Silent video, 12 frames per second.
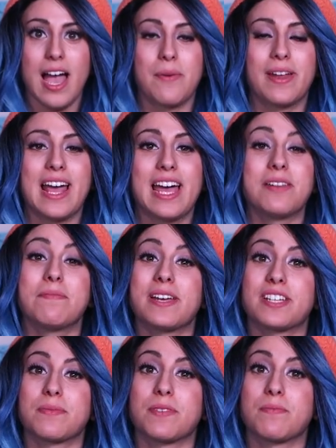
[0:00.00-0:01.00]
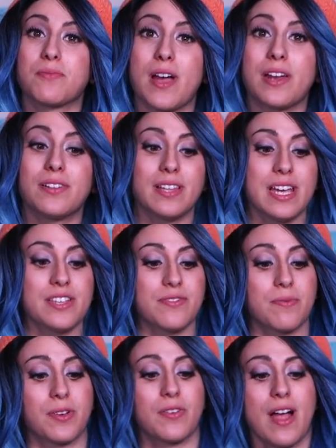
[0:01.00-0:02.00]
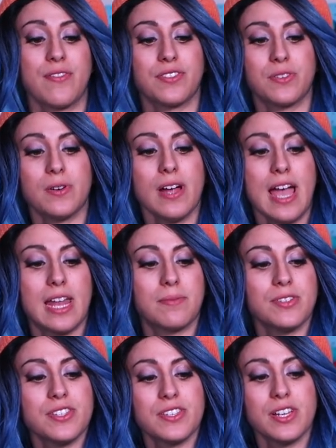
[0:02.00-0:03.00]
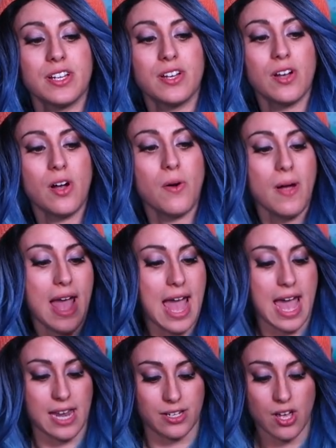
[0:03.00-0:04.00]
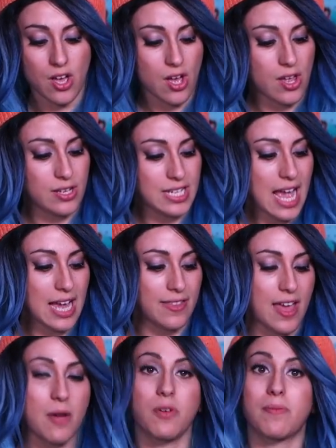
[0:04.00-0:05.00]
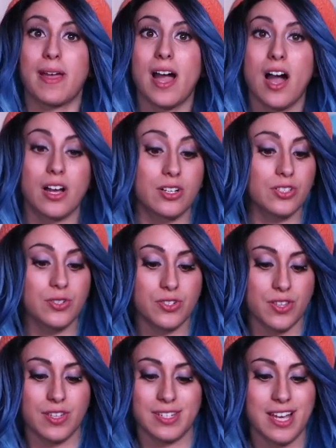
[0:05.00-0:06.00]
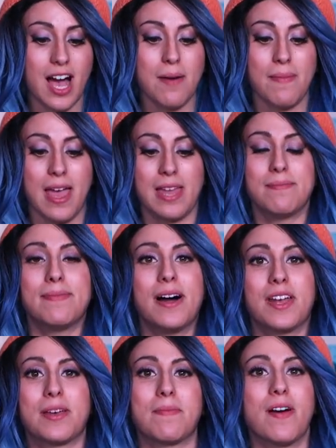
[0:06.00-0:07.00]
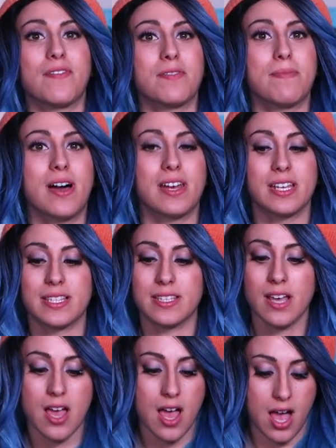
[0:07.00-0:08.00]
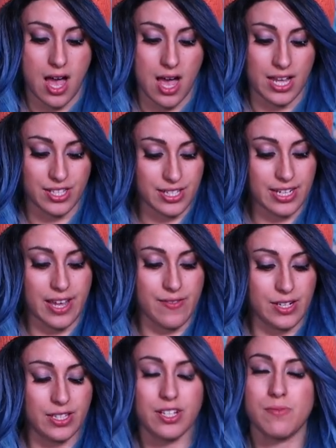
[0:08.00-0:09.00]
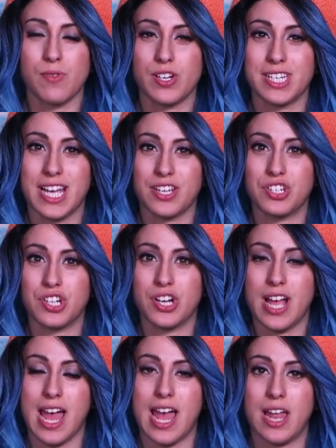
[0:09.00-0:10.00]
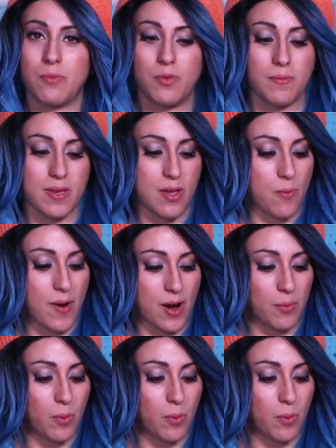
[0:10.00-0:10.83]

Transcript: I went ahead and picked up some bridal lace from the craft store and I'm just gonna go and tack that with my hot glue to the top and bottom of the bodice. Uh, it's gonna give it a little more texture and will be where